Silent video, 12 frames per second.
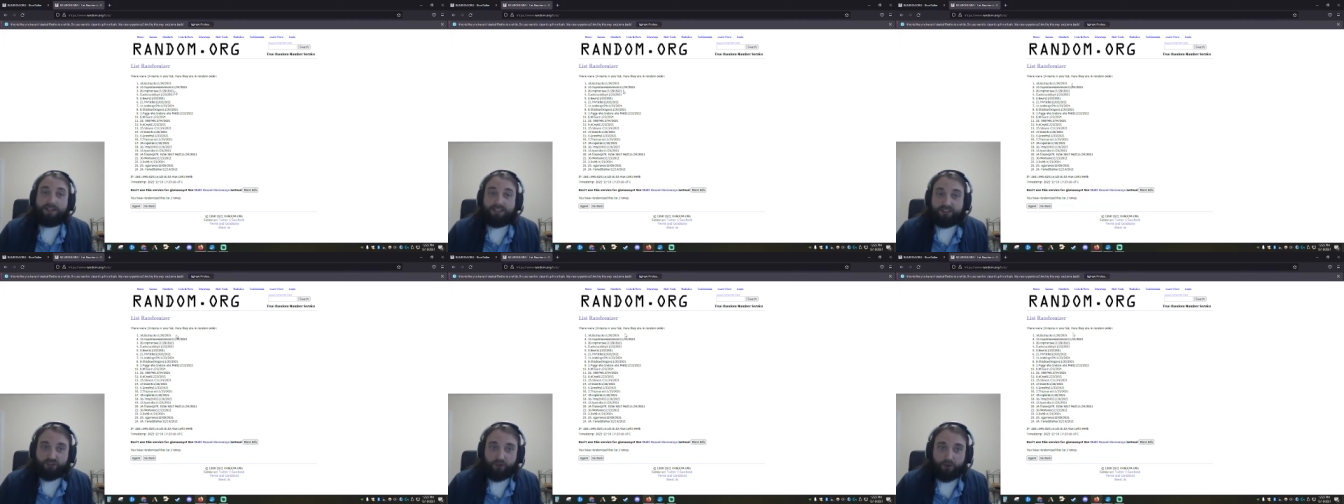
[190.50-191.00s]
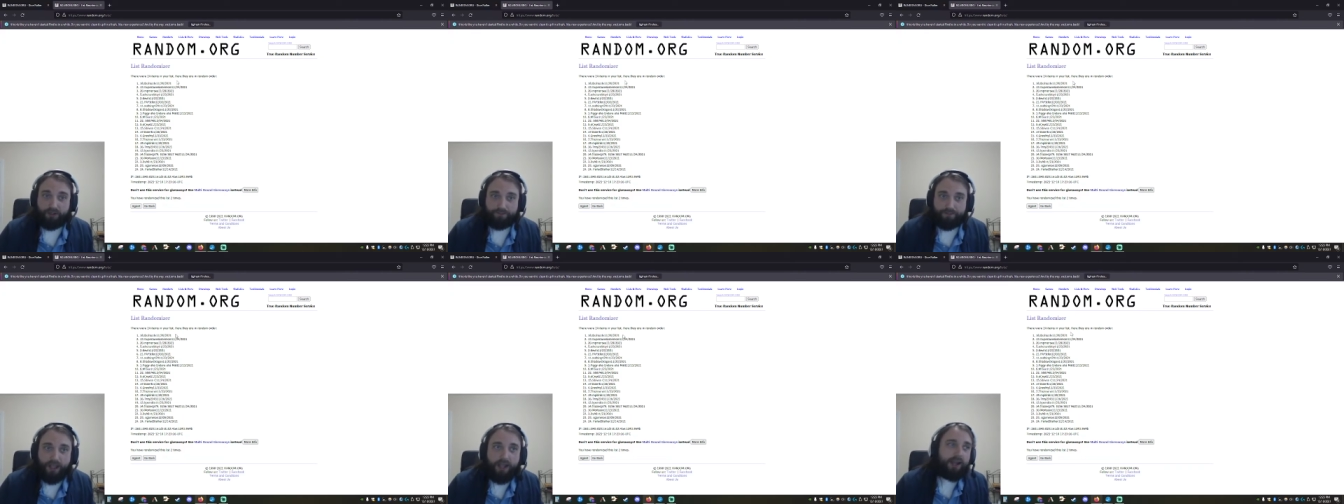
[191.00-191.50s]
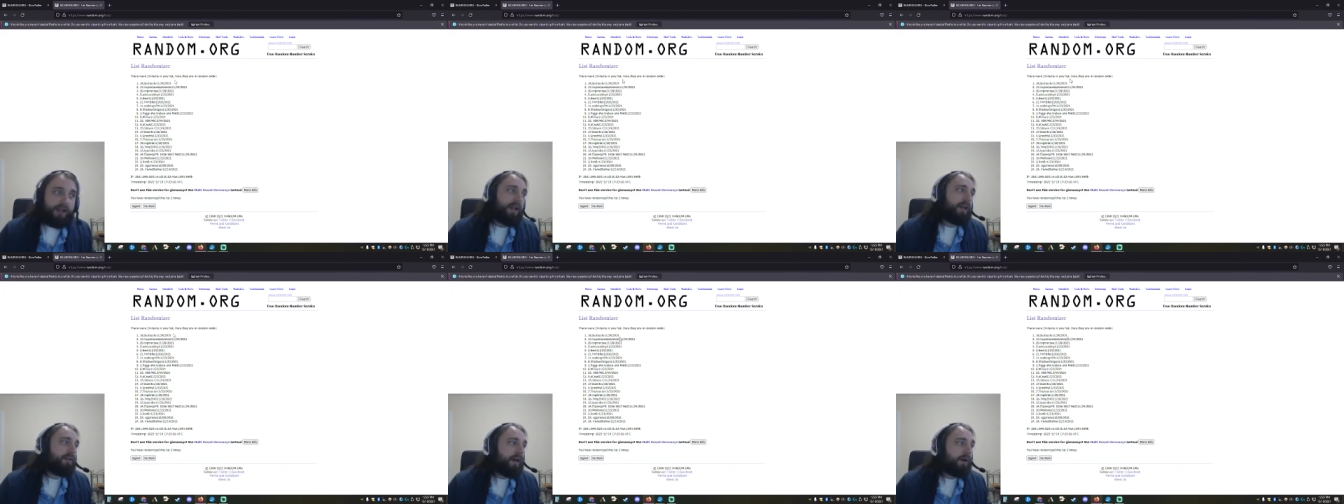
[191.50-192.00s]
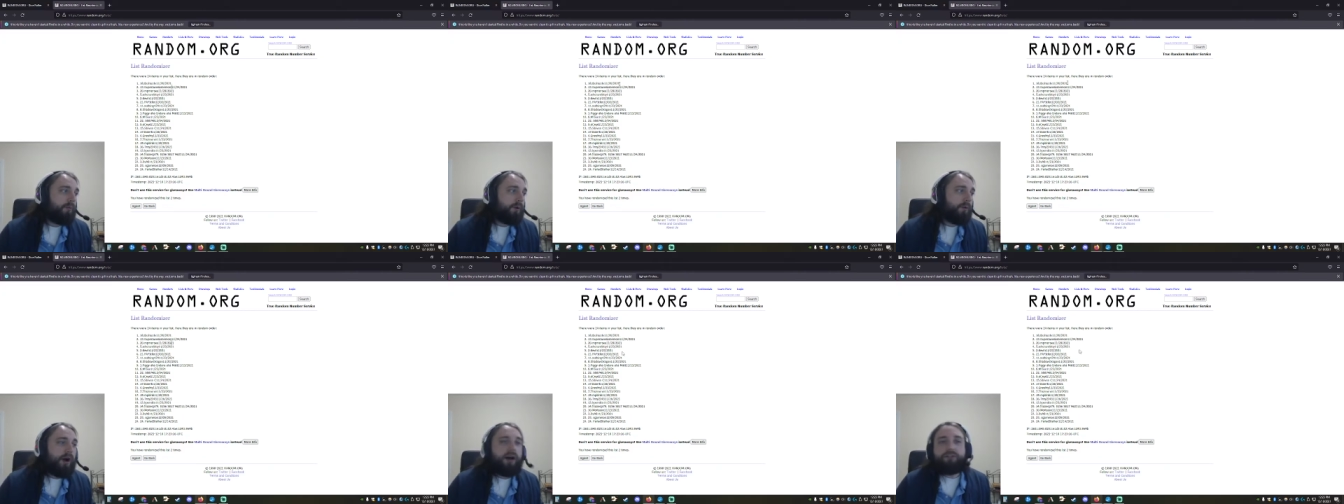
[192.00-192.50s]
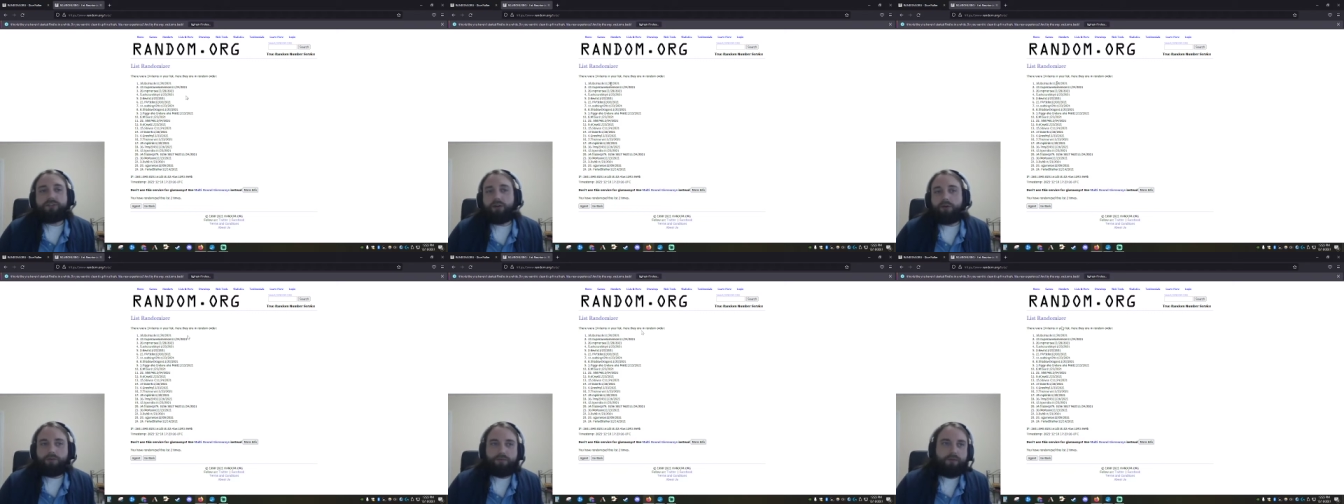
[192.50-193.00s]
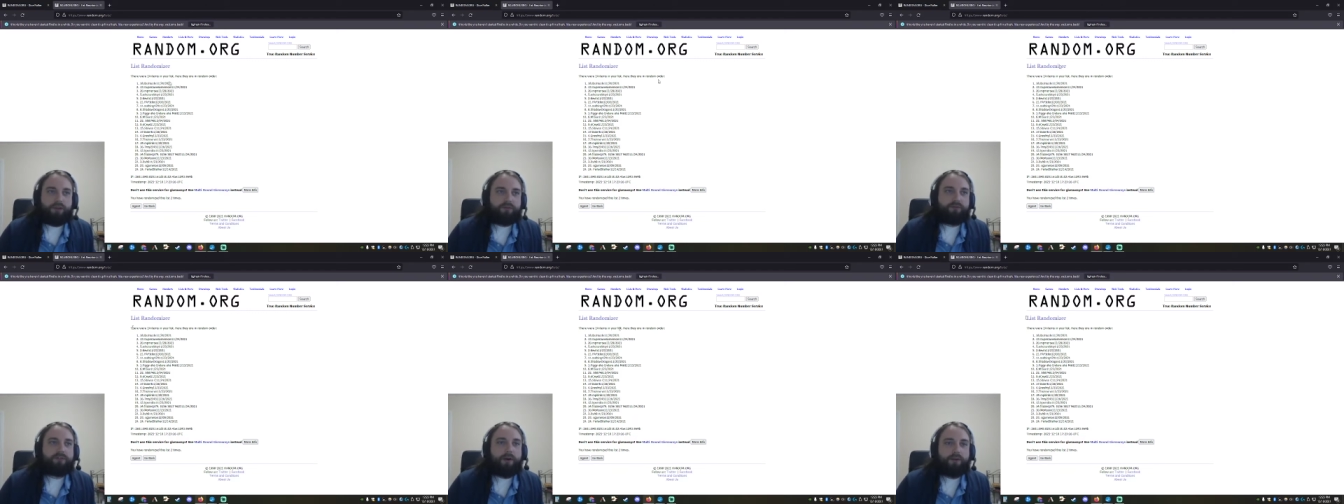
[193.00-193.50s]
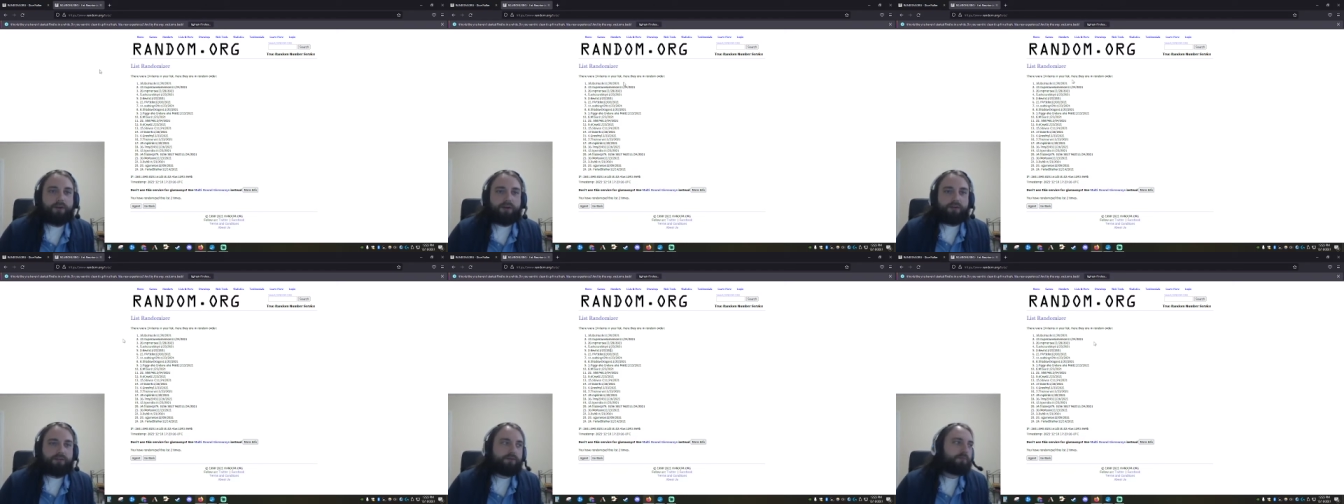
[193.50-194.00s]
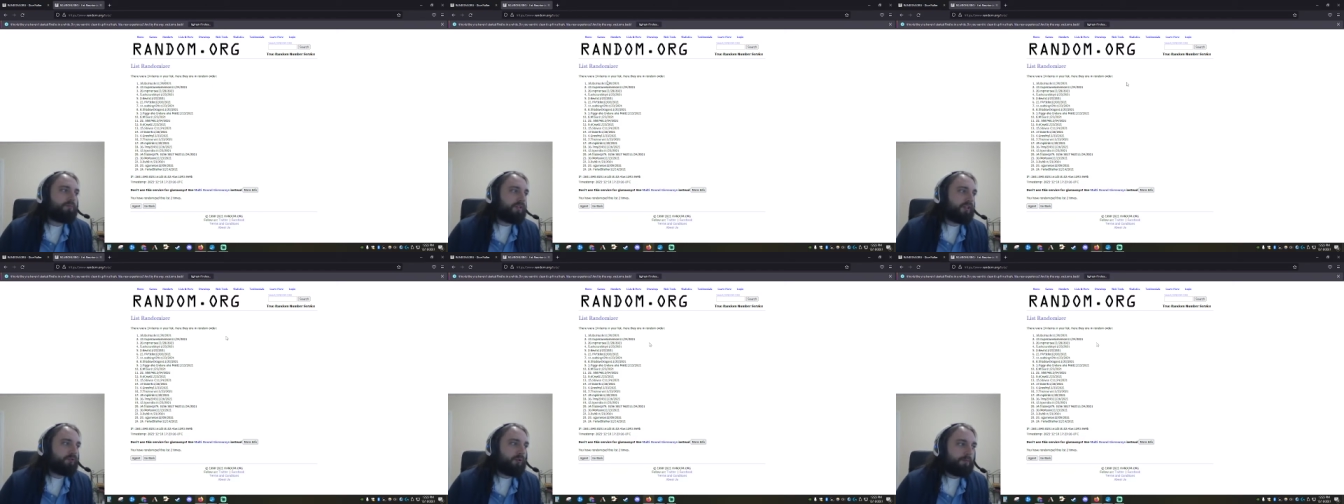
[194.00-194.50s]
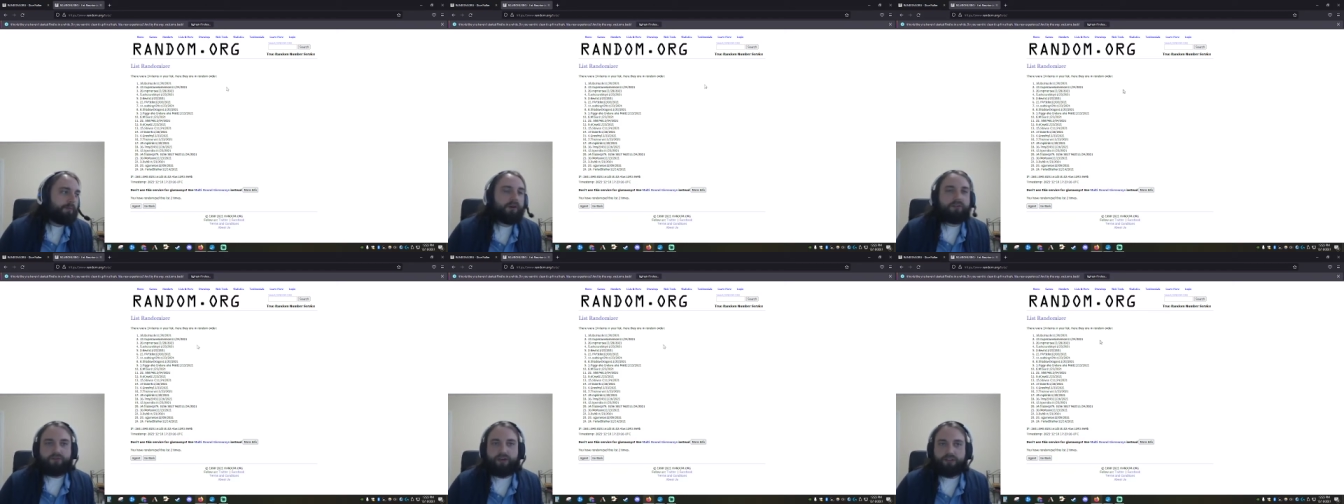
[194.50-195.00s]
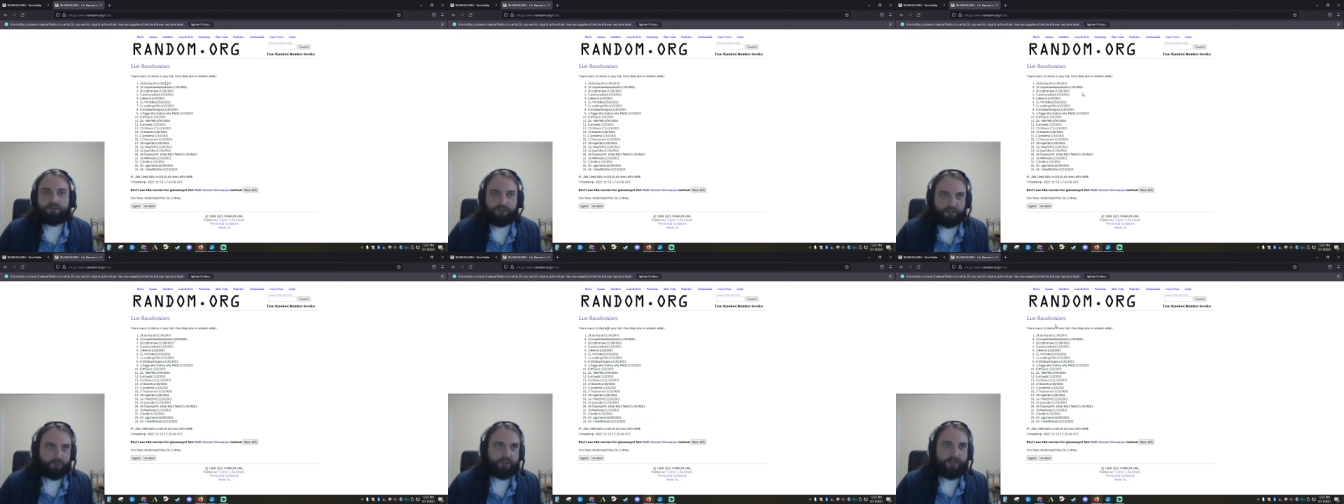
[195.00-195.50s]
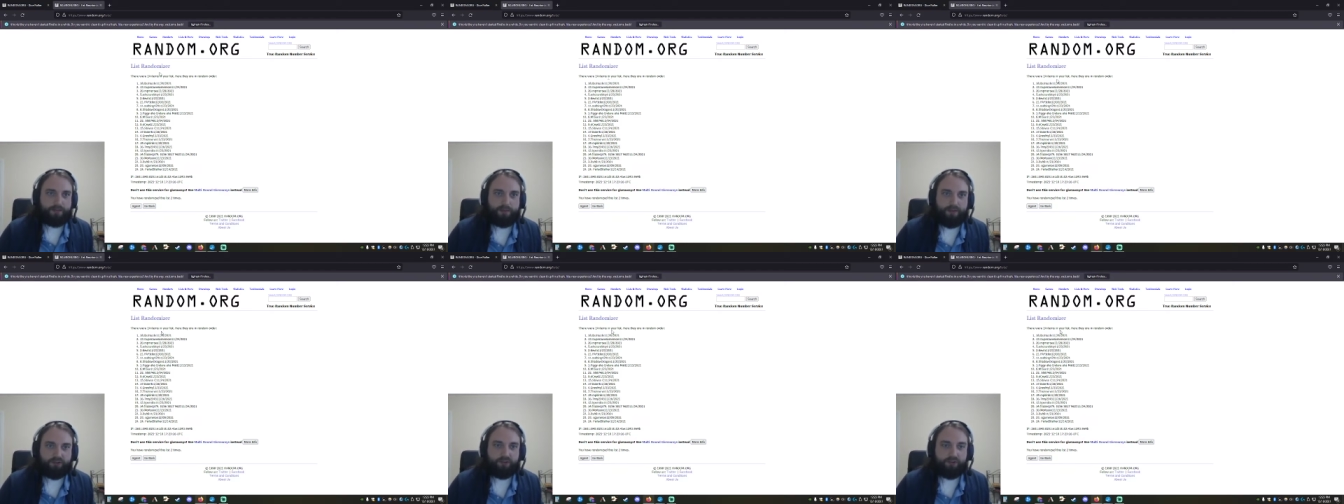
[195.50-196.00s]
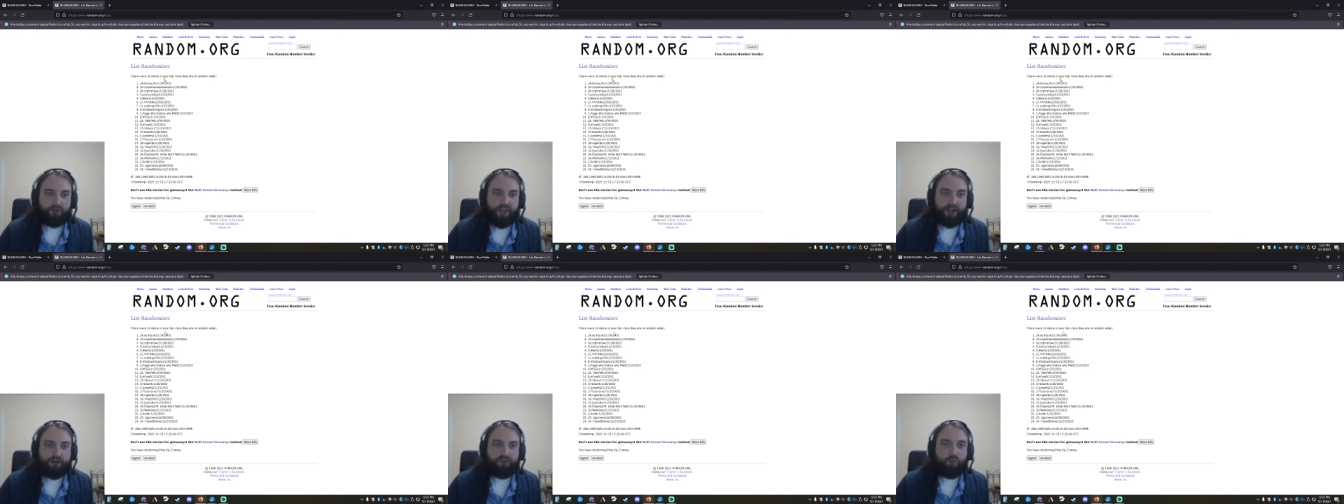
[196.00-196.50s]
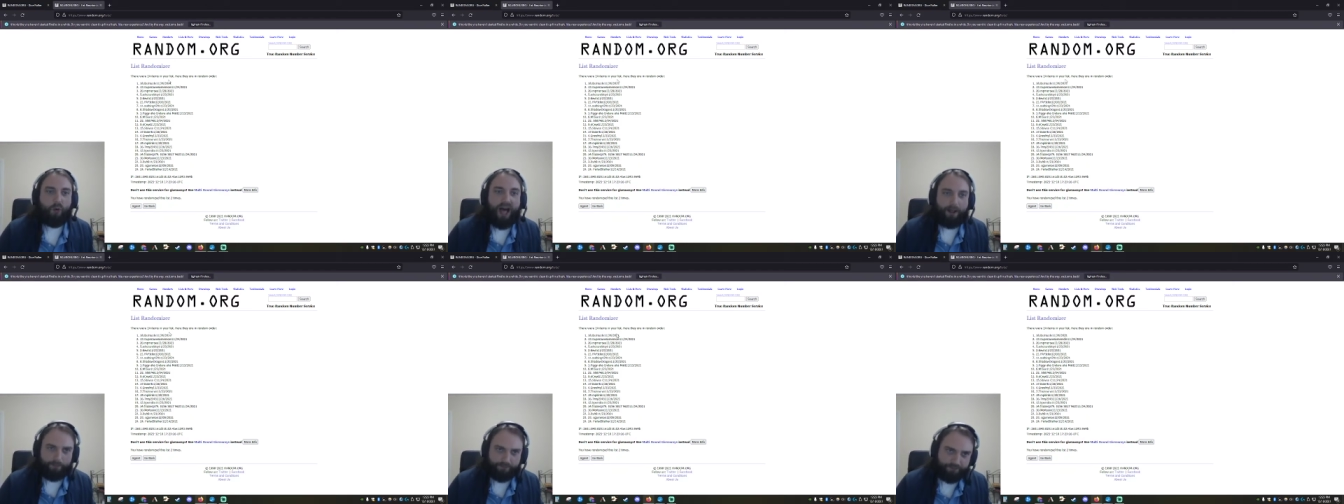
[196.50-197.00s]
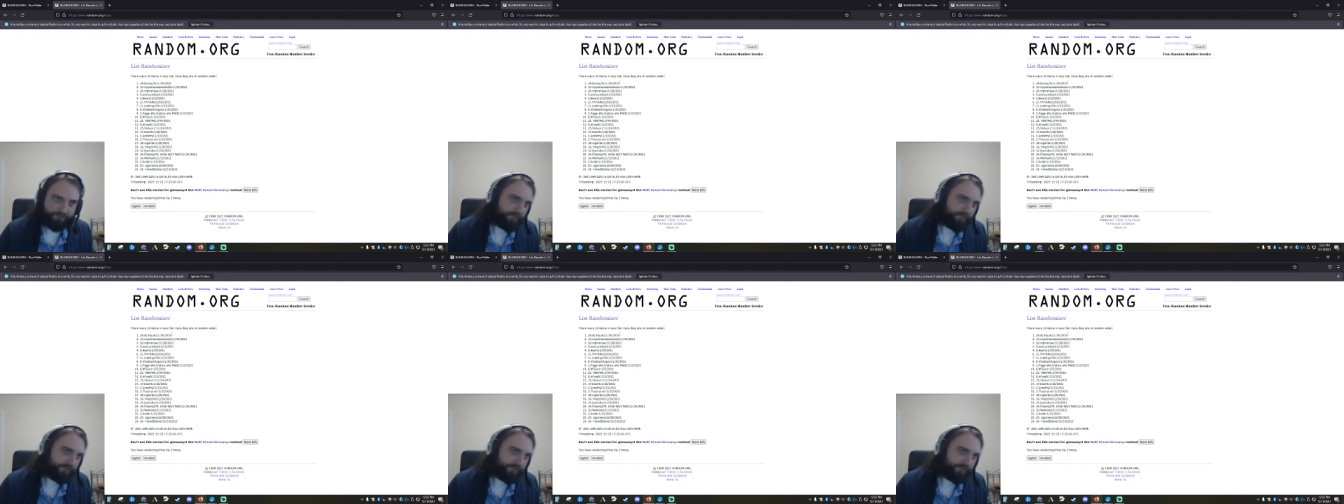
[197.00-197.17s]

Discord, and uh, we will also, uh, from your Discord post, find your Facebook name and message you there as well.